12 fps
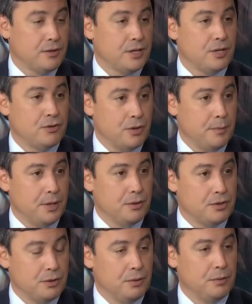to
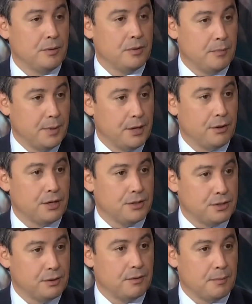contribute to the bigger
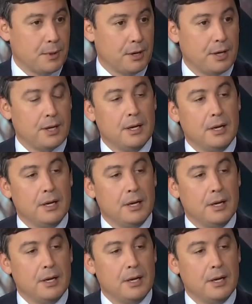Conservative Party?